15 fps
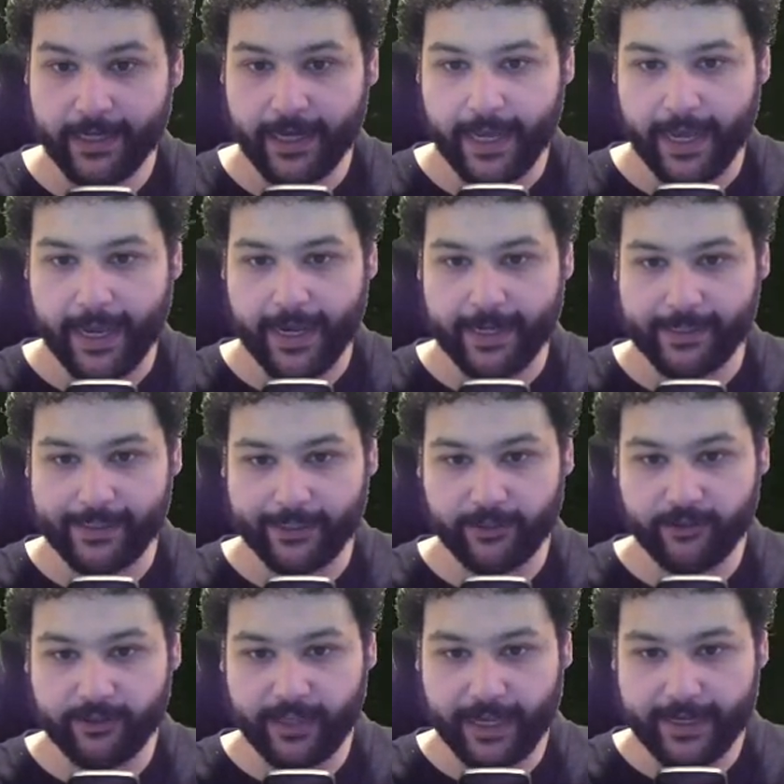And it's actually
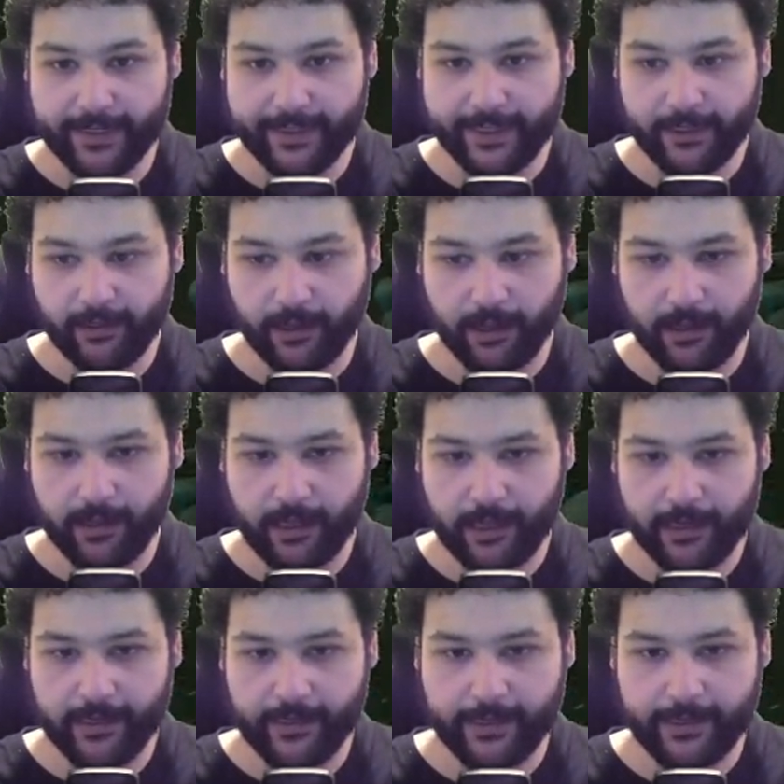just hanging out
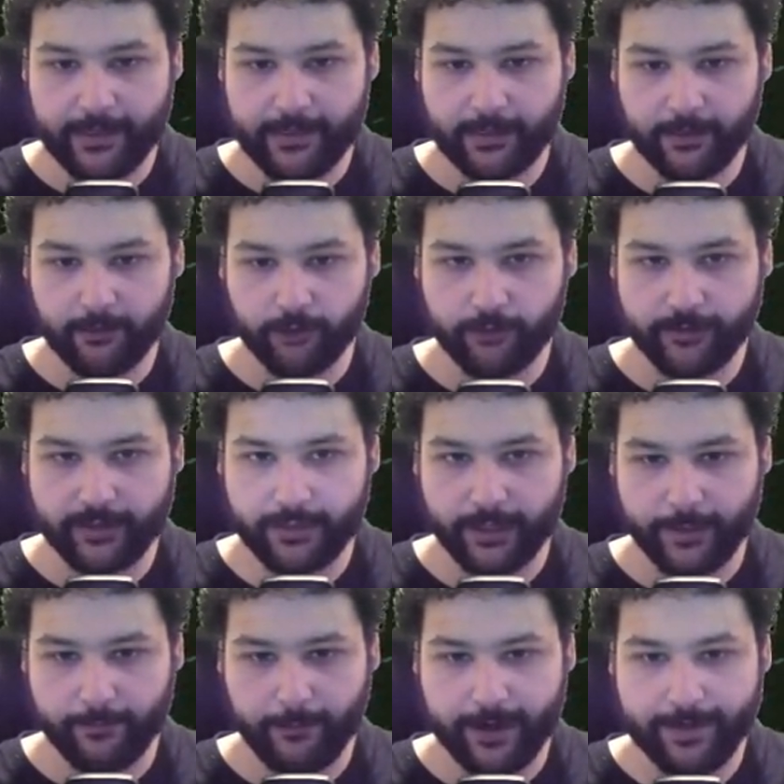on this little tree
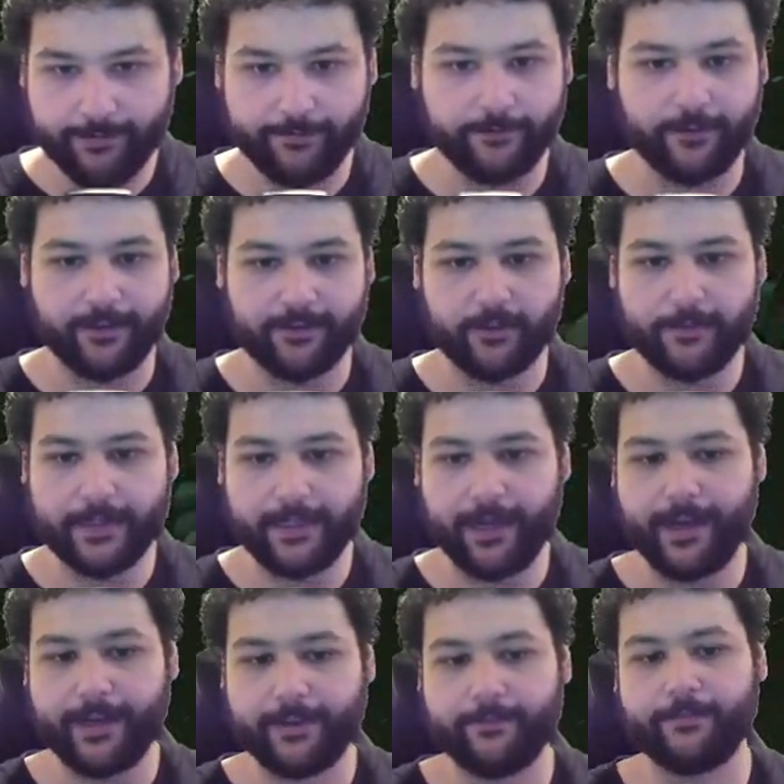stump waiting for us to be
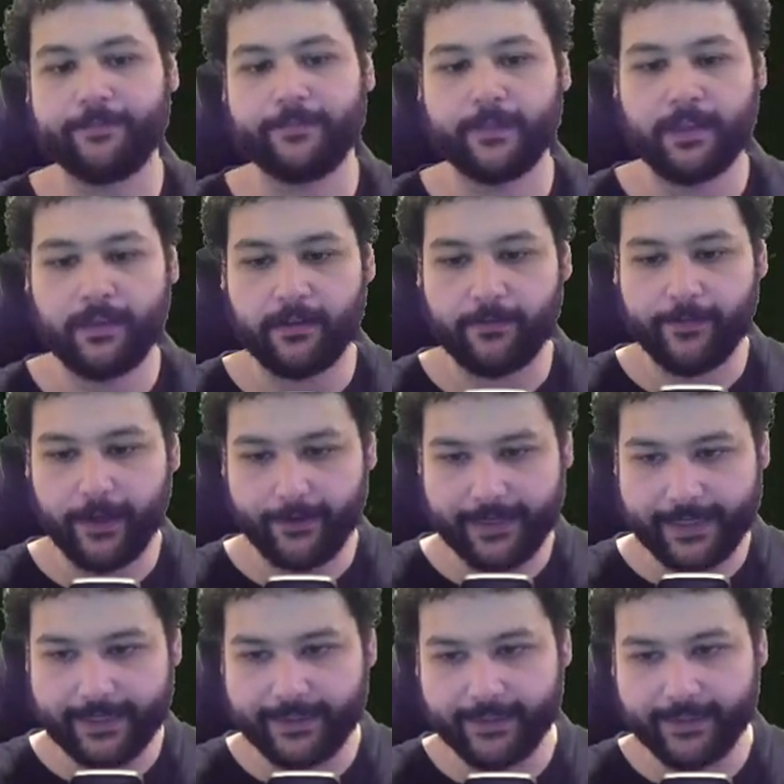caught. Very easy to